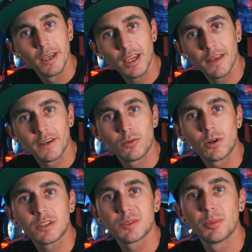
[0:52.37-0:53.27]
Yeah, that
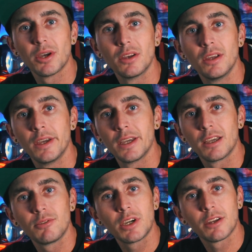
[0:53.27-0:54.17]
works, but
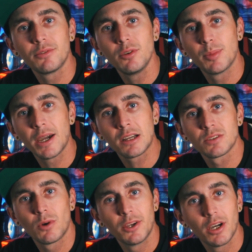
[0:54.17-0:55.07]
if you got a few packs,
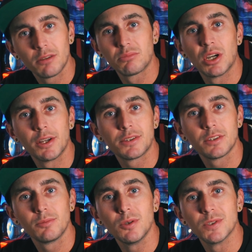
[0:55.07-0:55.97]
why not cut it to
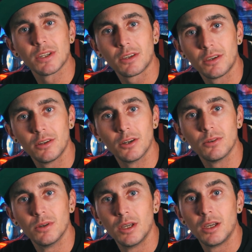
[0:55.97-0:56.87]
the music, you
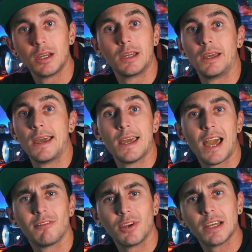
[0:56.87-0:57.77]
know?
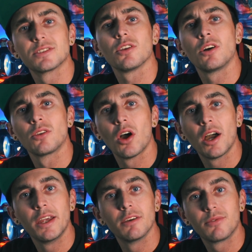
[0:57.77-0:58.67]
Have a nice long
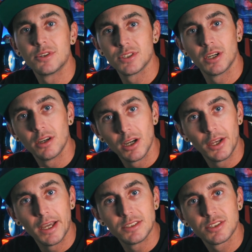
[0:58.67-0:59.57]
line if there's a
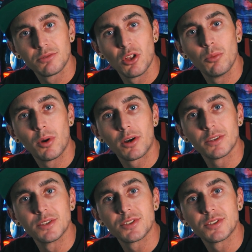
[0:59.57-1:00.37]
nice slow part in the